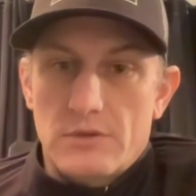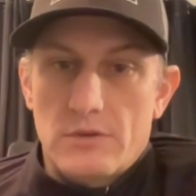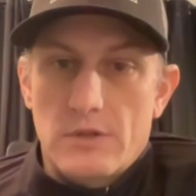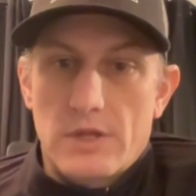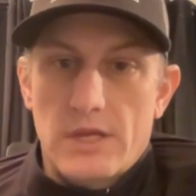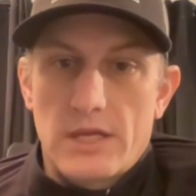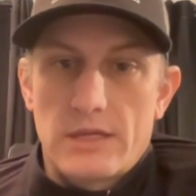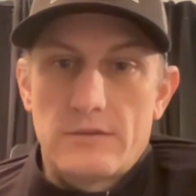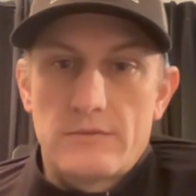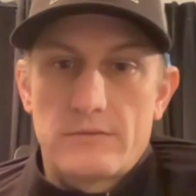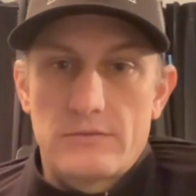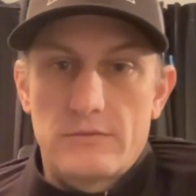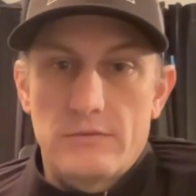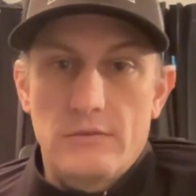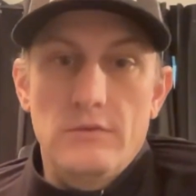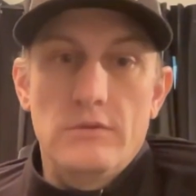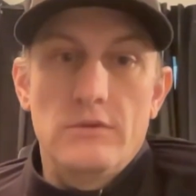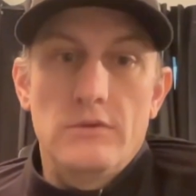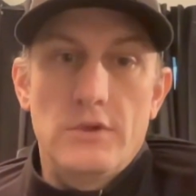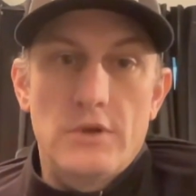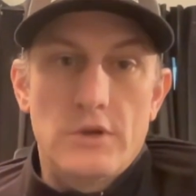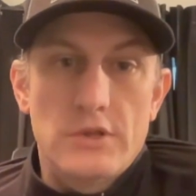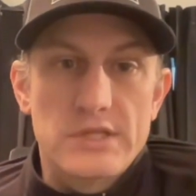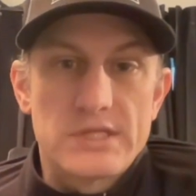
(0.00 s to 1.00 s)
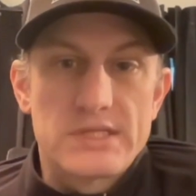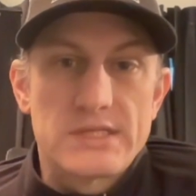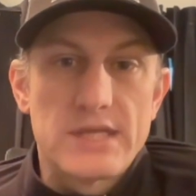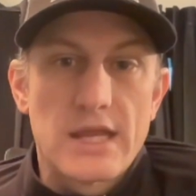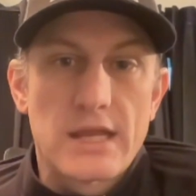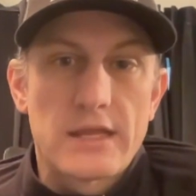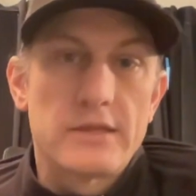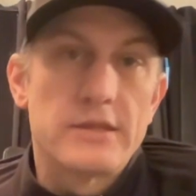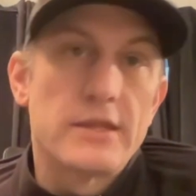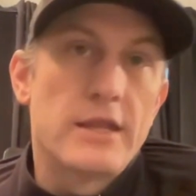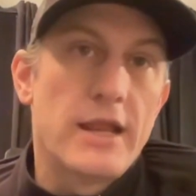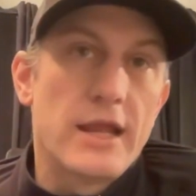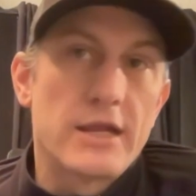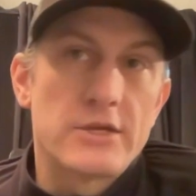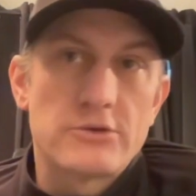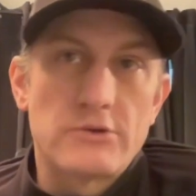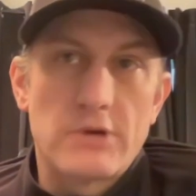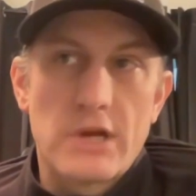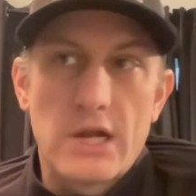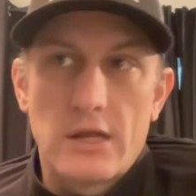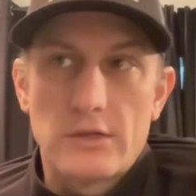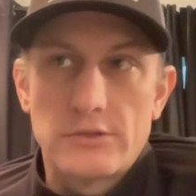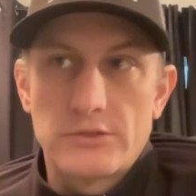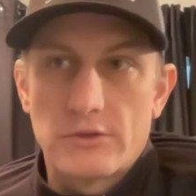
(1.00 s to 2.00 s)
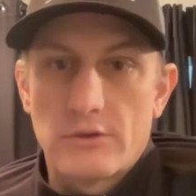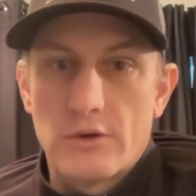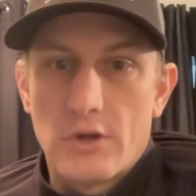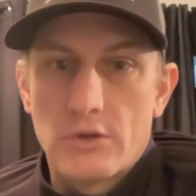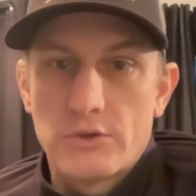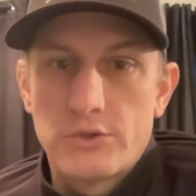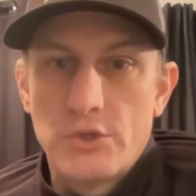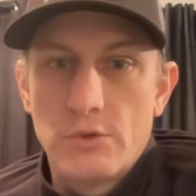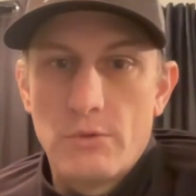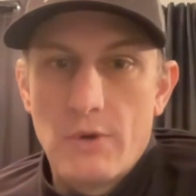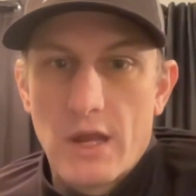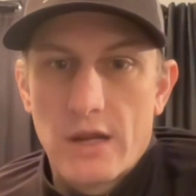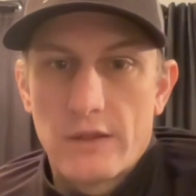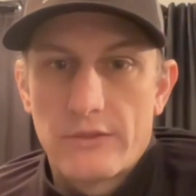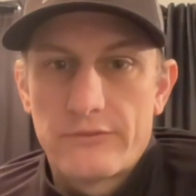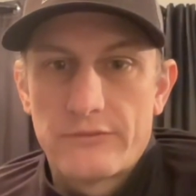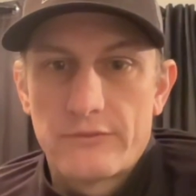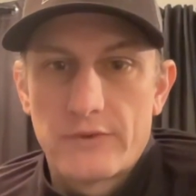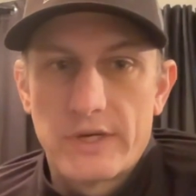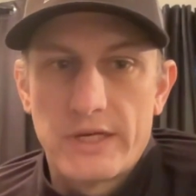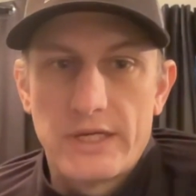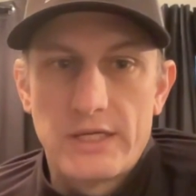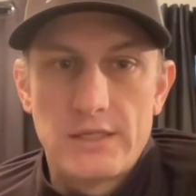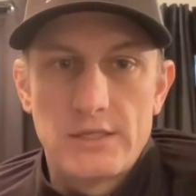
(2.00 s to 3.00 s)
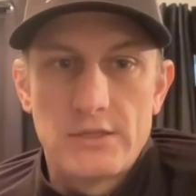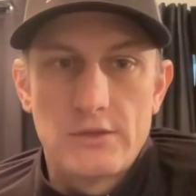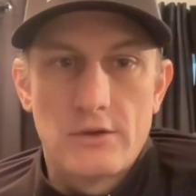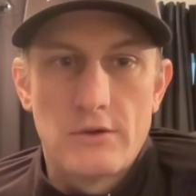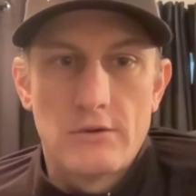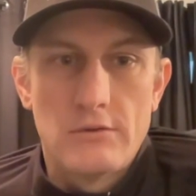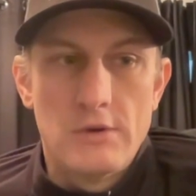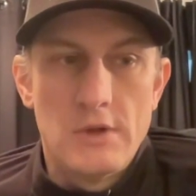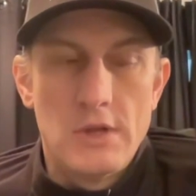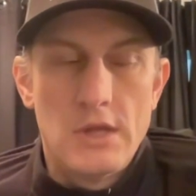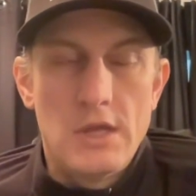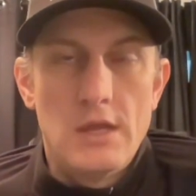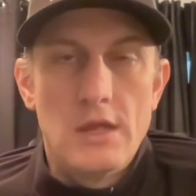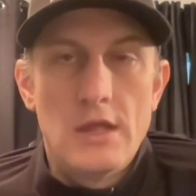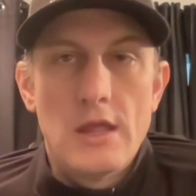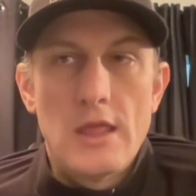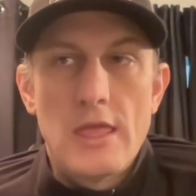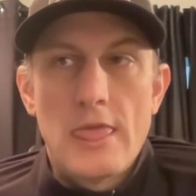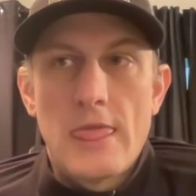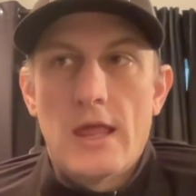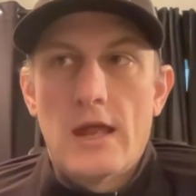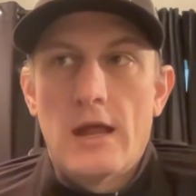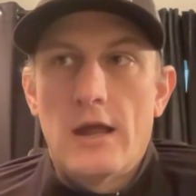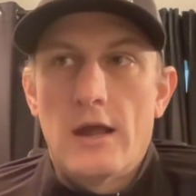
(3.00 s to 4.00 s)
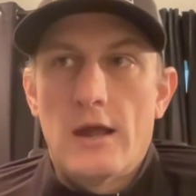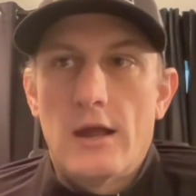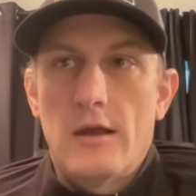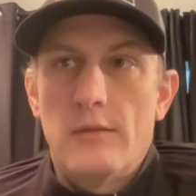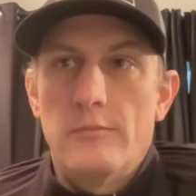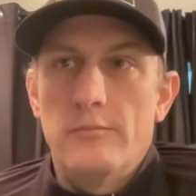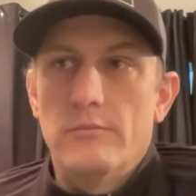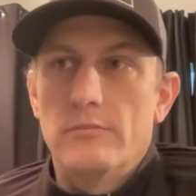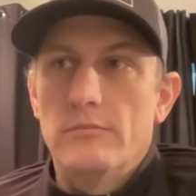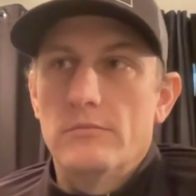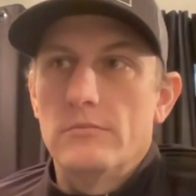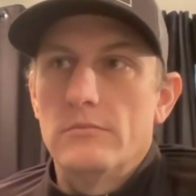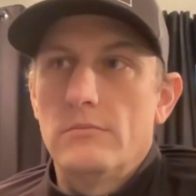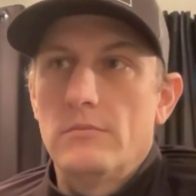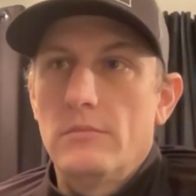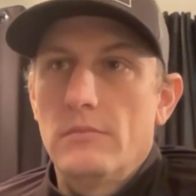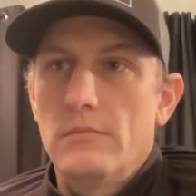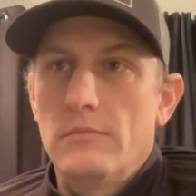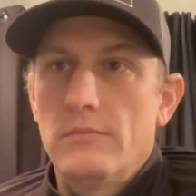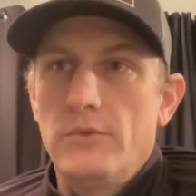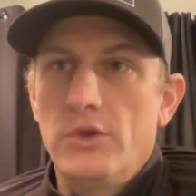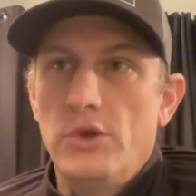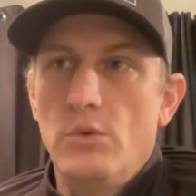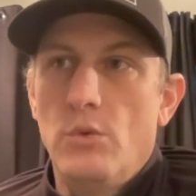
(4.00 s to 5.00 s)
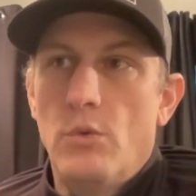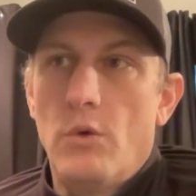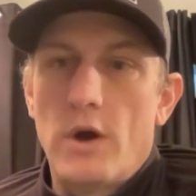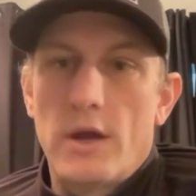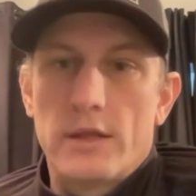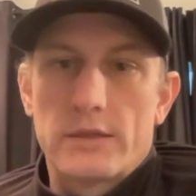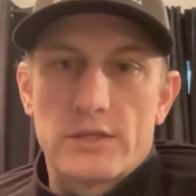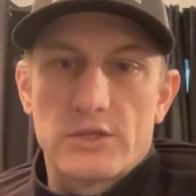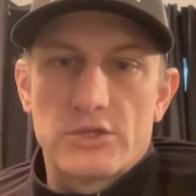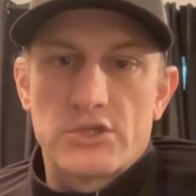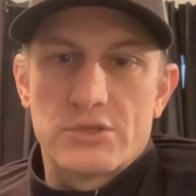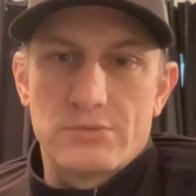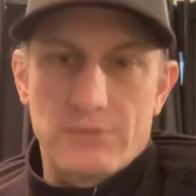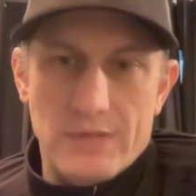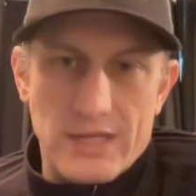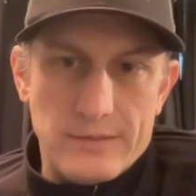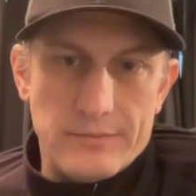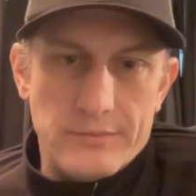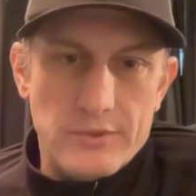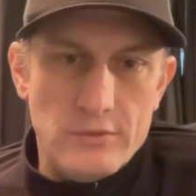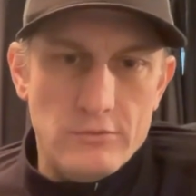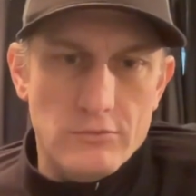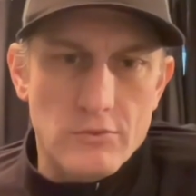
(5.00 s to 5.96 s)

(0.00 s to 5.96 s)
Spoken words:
So like the next rounds are all 2 out of 3. So um, you want the sweep.